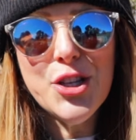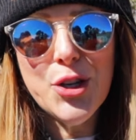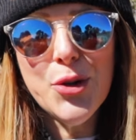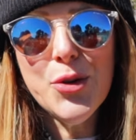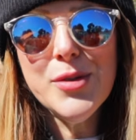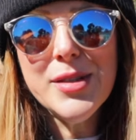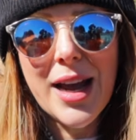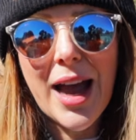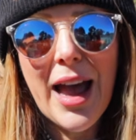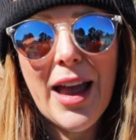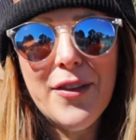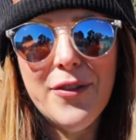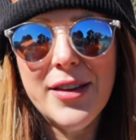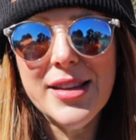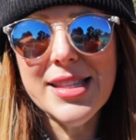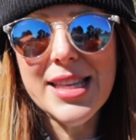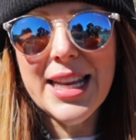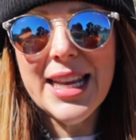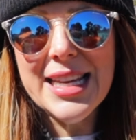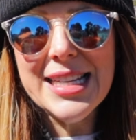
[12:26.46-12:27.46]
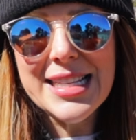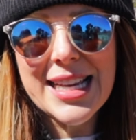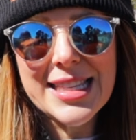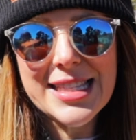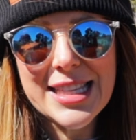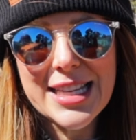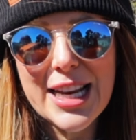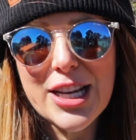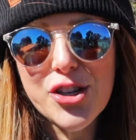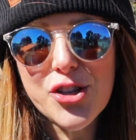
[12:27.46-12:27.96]
do die visiting
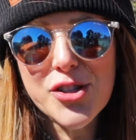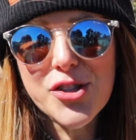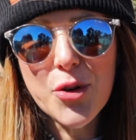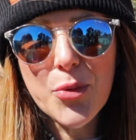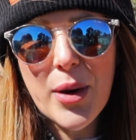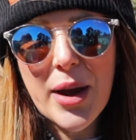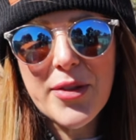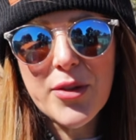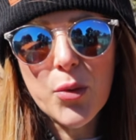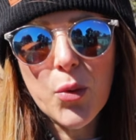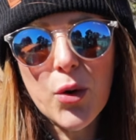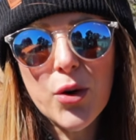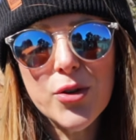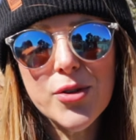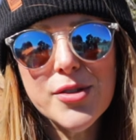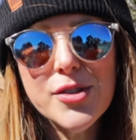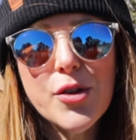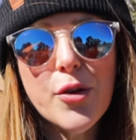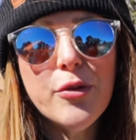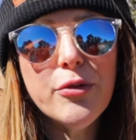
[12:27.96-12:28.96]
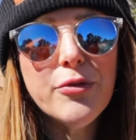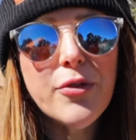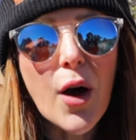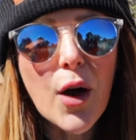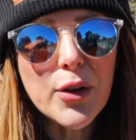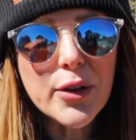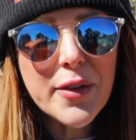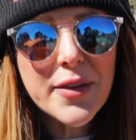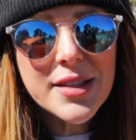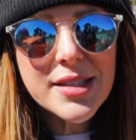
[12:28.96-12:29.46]
destinations around the world, so
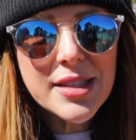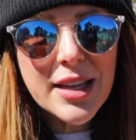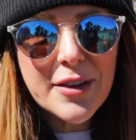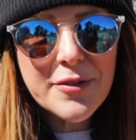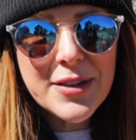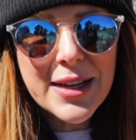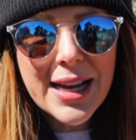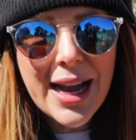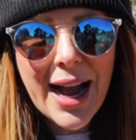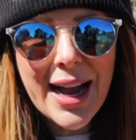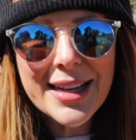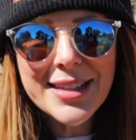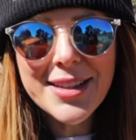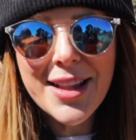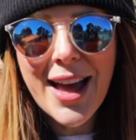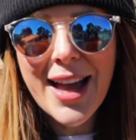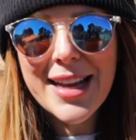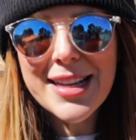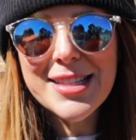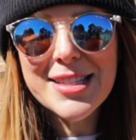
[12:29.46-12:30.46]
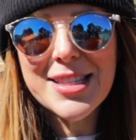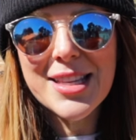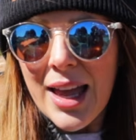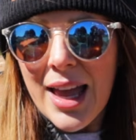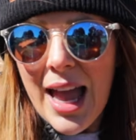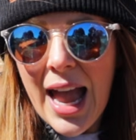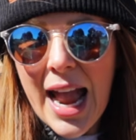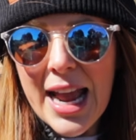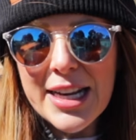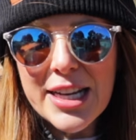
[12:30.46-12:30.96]
follow the safety guidelines
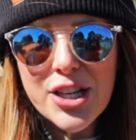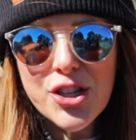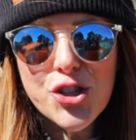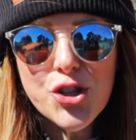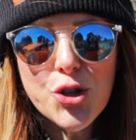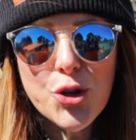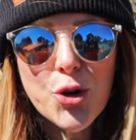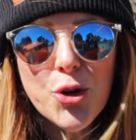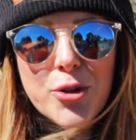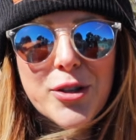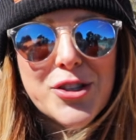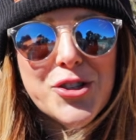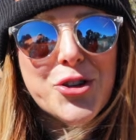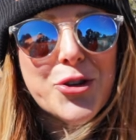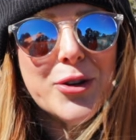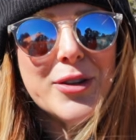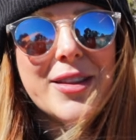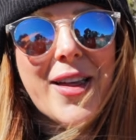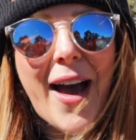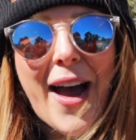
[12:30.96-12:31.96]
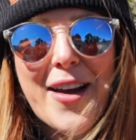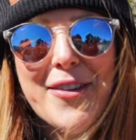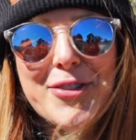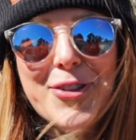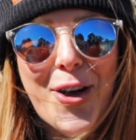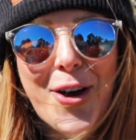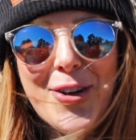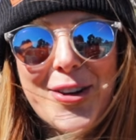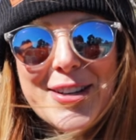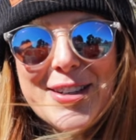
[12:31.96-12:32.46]
and ensure that you're alive
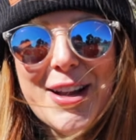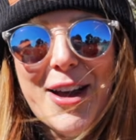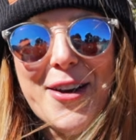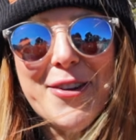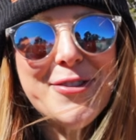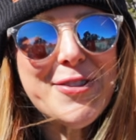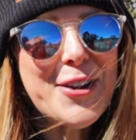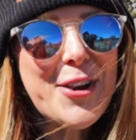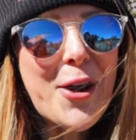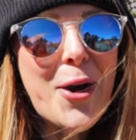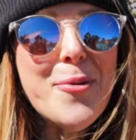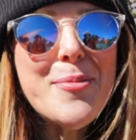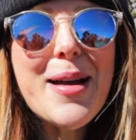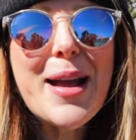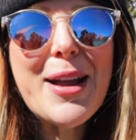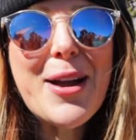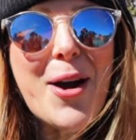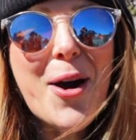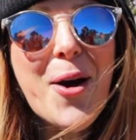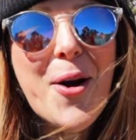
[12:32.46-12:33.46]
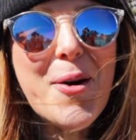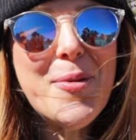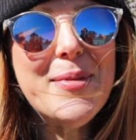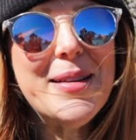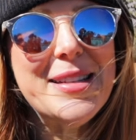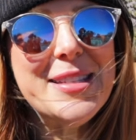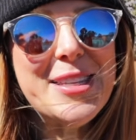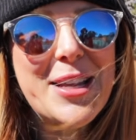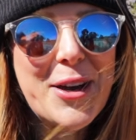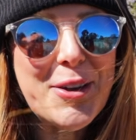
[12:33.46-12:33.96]
long enough to go back home
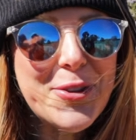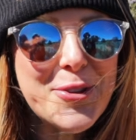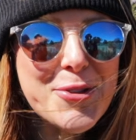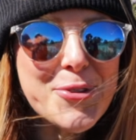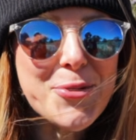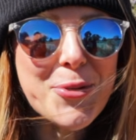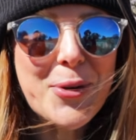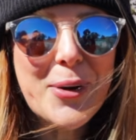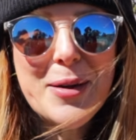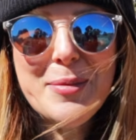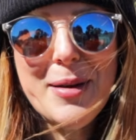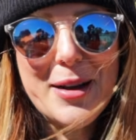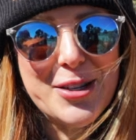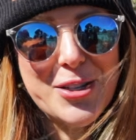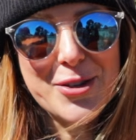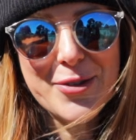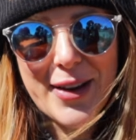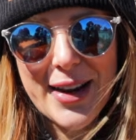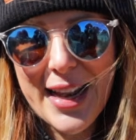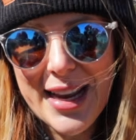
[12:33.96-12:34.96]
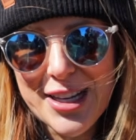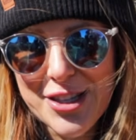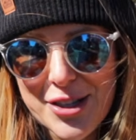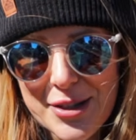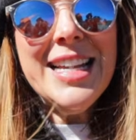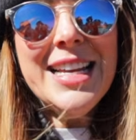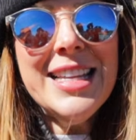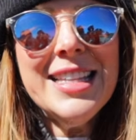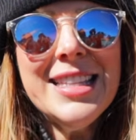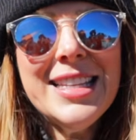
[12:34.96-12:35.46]
and tell the story about your vacation.
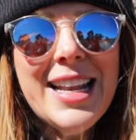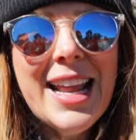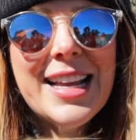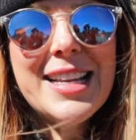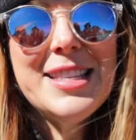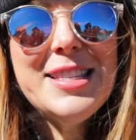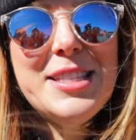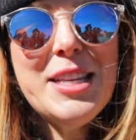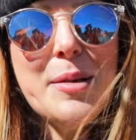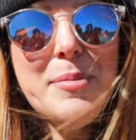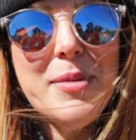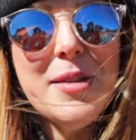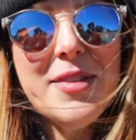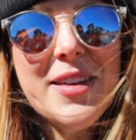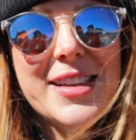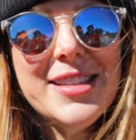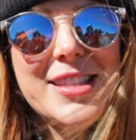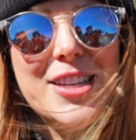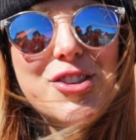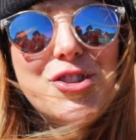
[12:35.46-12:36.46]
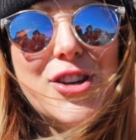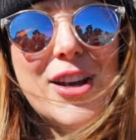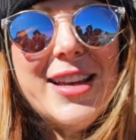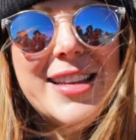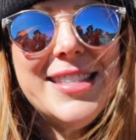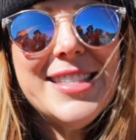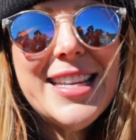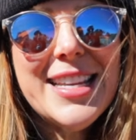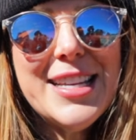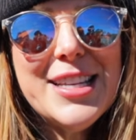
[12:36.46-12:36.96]
The next tip that they
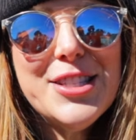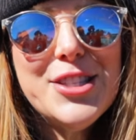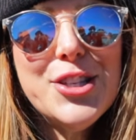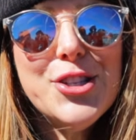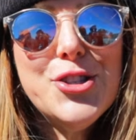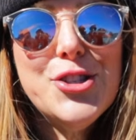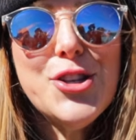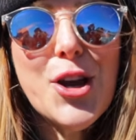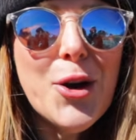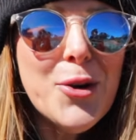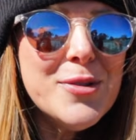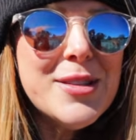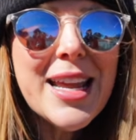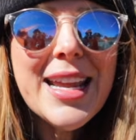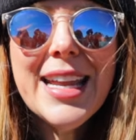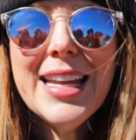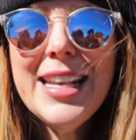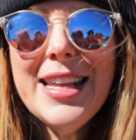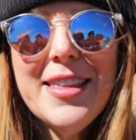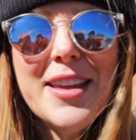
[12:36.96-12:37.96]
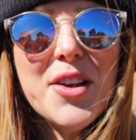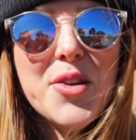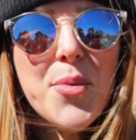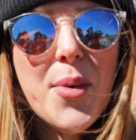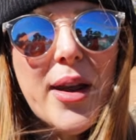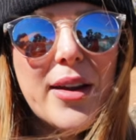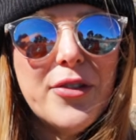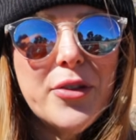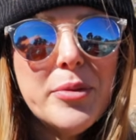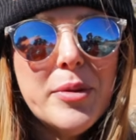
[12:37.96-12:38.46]
suggest is don't take anything
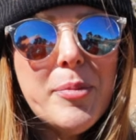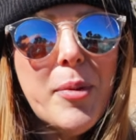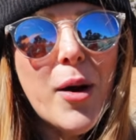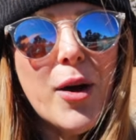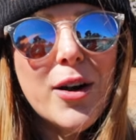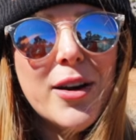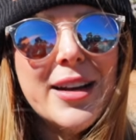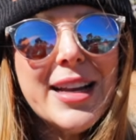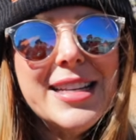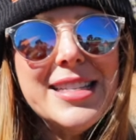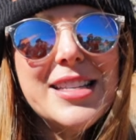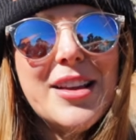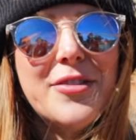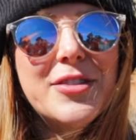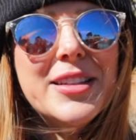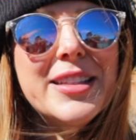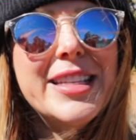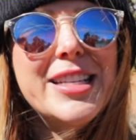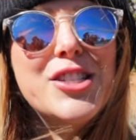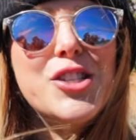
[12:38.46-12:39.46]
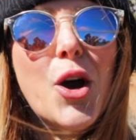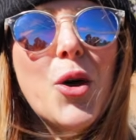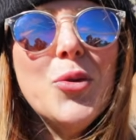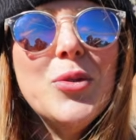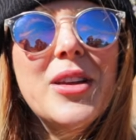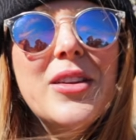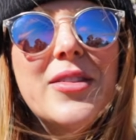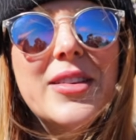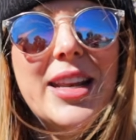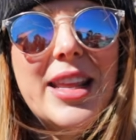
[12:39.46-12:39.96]
away from the park, and definitely
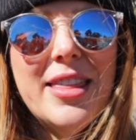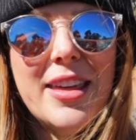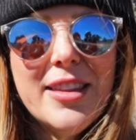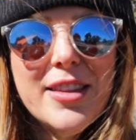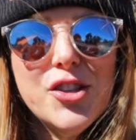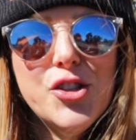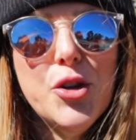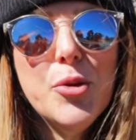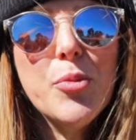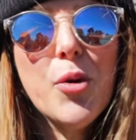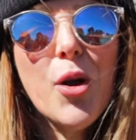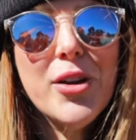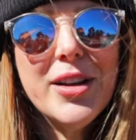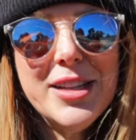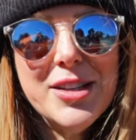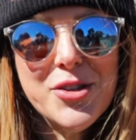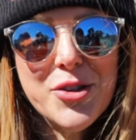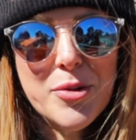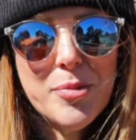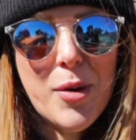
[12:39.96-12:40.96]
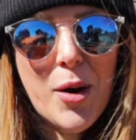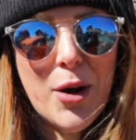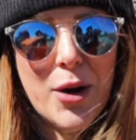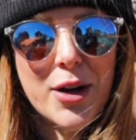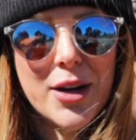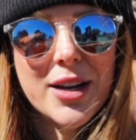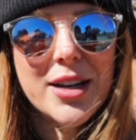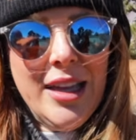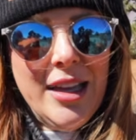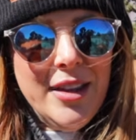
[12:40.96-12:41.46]
don't leave anything that you brought into the park.
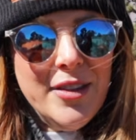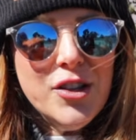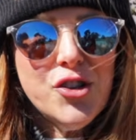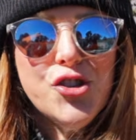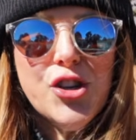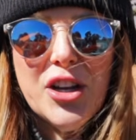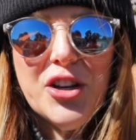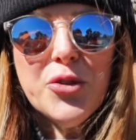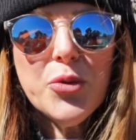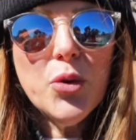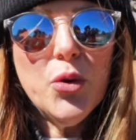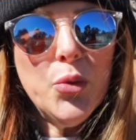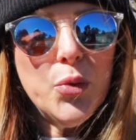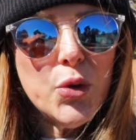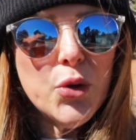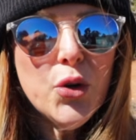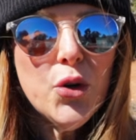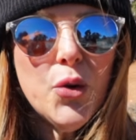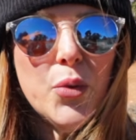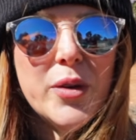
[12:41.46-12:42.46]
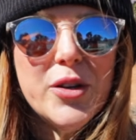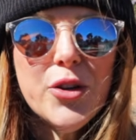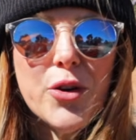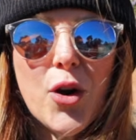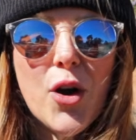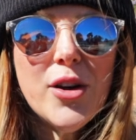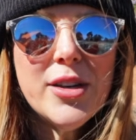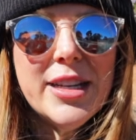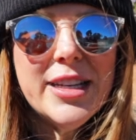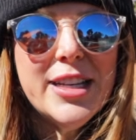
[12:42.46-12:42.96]
The general rule when you're
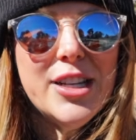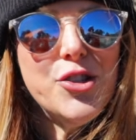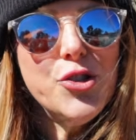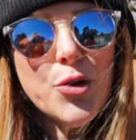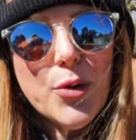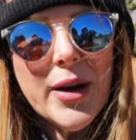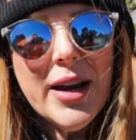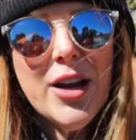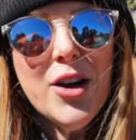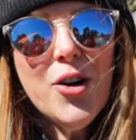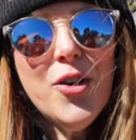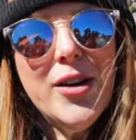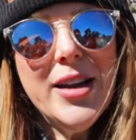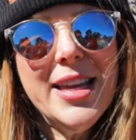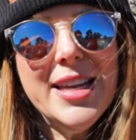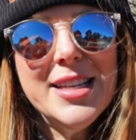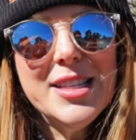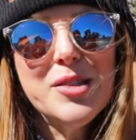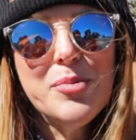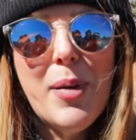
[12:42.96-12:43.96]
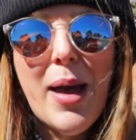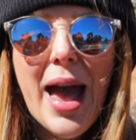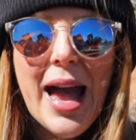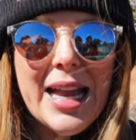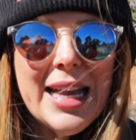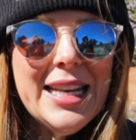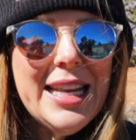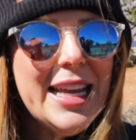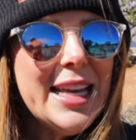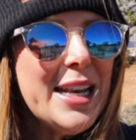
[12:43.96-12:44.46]
on any trail is
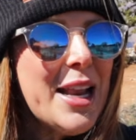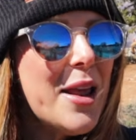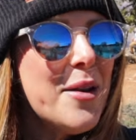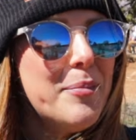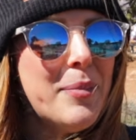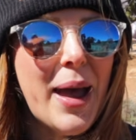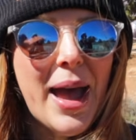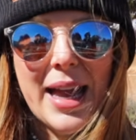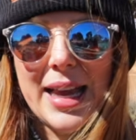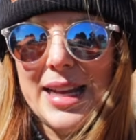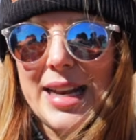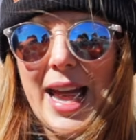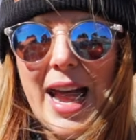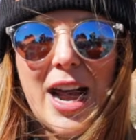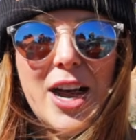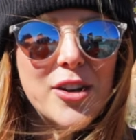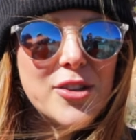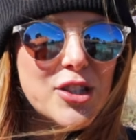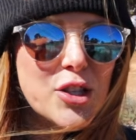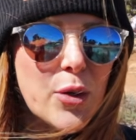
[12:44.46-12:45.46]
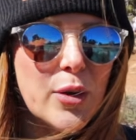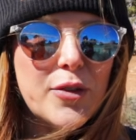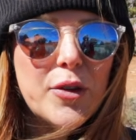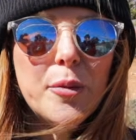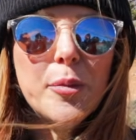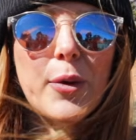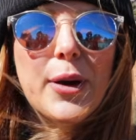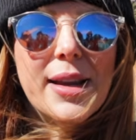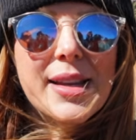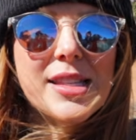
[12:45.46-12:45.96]
pack it in and pack it out. So if you
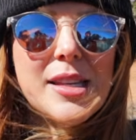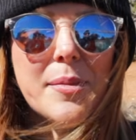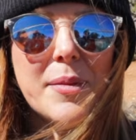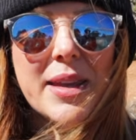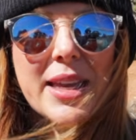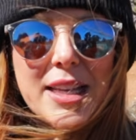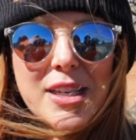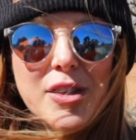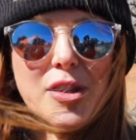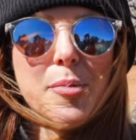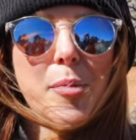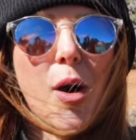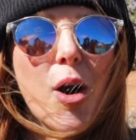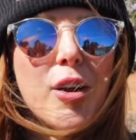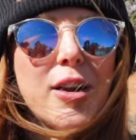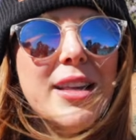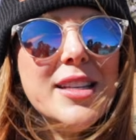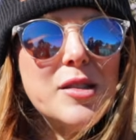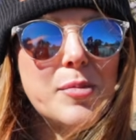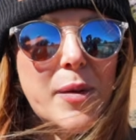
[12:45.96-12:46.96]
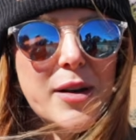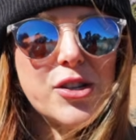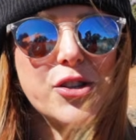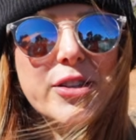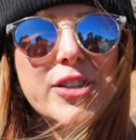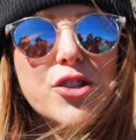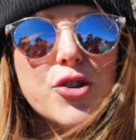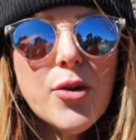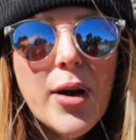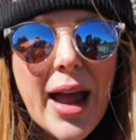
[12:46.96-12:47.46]
bring something into the park,
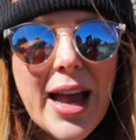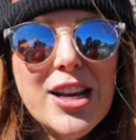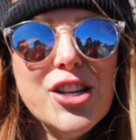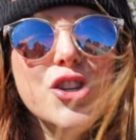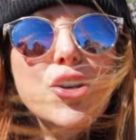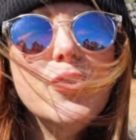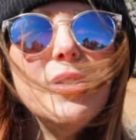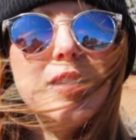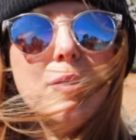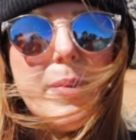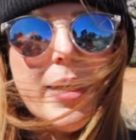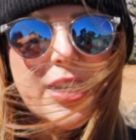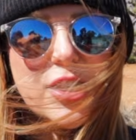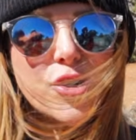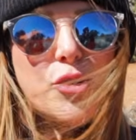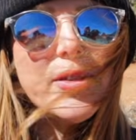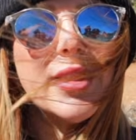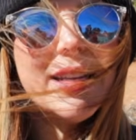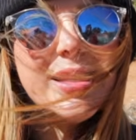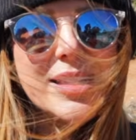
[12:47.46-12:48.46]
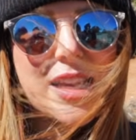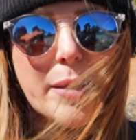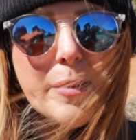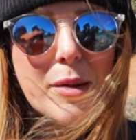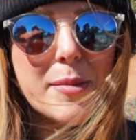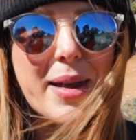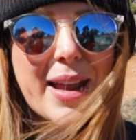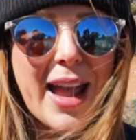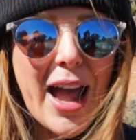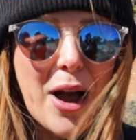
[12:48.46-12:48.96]
especially trash, you need to make sure that it's
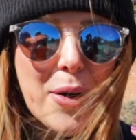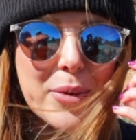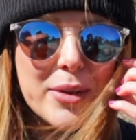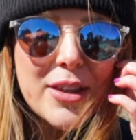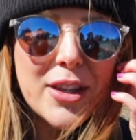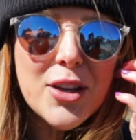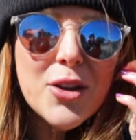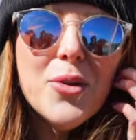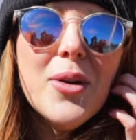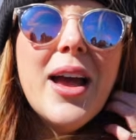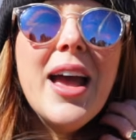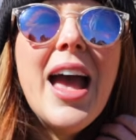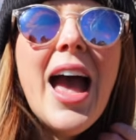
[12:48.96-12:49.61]
coming back out with you.